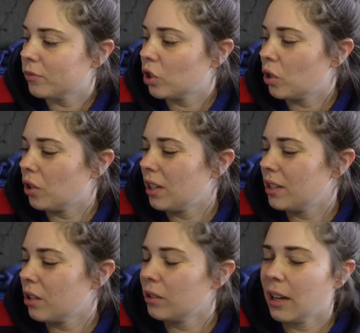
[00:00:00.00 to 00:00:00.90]
2 years
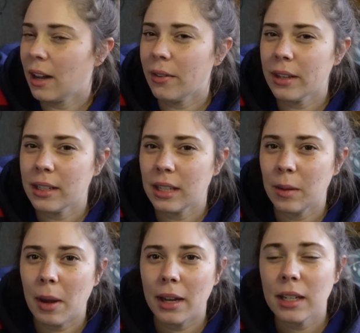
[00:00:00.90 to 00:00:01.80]
old now, these seed
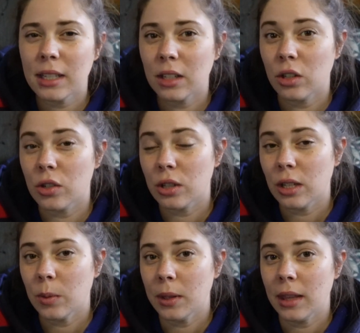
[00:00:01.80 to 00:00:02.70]
packets, and
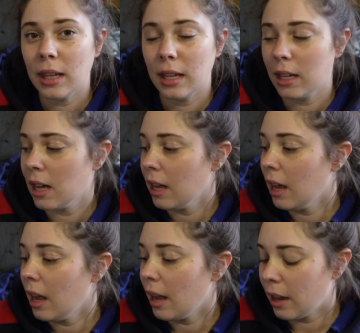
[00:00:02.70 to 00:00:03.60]
usually with the
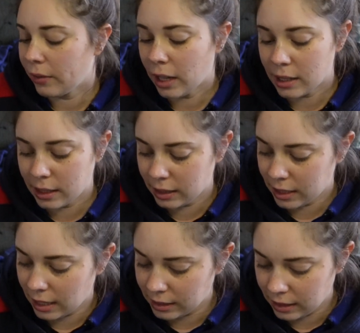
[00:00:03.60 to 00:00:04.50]
everlasting
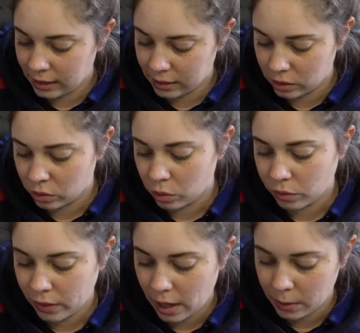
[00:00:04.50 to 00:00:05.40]
daisies and straw
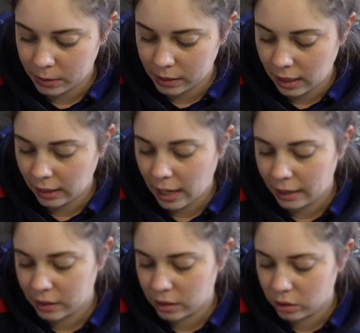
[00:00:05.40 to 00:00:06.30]
flowers I
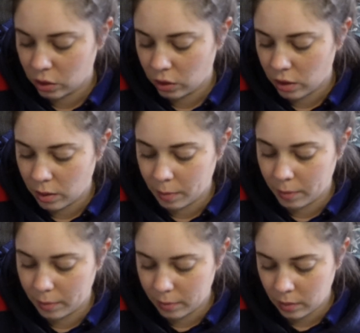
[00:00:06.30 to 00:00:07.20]
like to sow
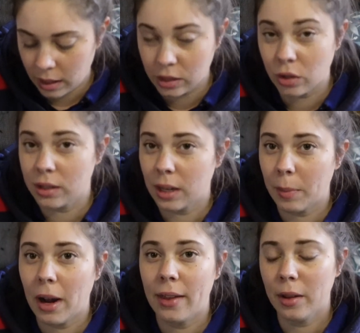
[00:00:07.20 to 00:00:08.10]
them as soon as I
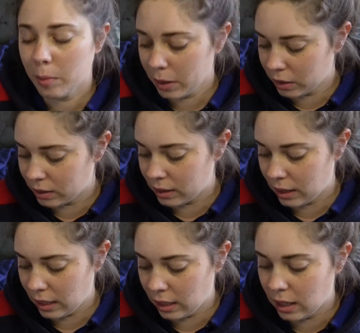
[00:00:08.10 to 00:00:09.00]
buy them because
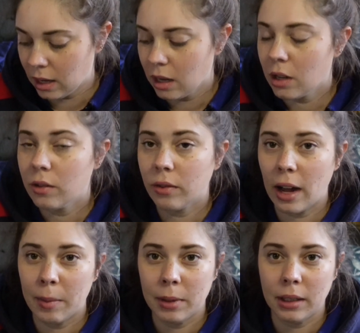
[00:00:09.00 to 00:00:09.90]
the
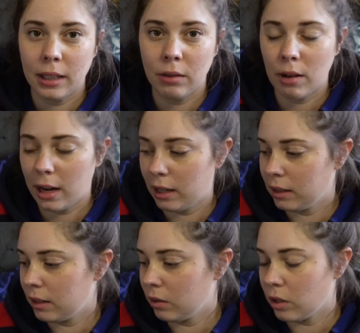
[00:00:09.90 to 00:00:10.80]
viability
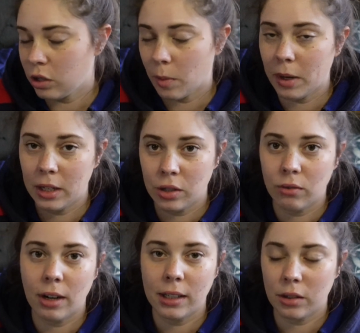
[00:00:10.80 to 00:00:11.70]
rate, or the germination
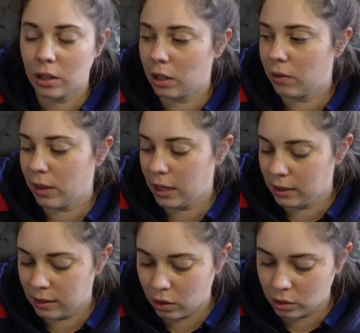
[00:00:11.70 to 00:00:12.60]
rate, sorry, of
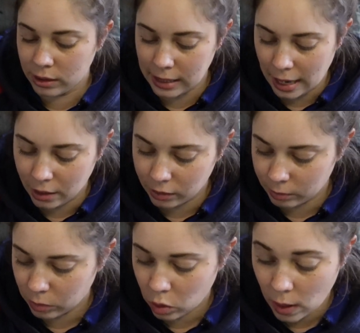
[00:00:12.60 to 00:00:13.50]
these goes down
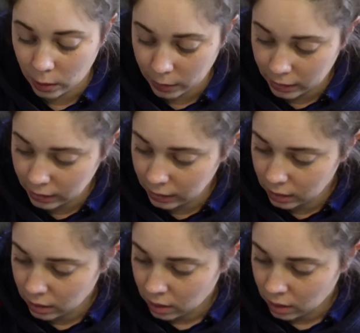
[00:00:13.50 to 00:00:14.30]
quite quickly.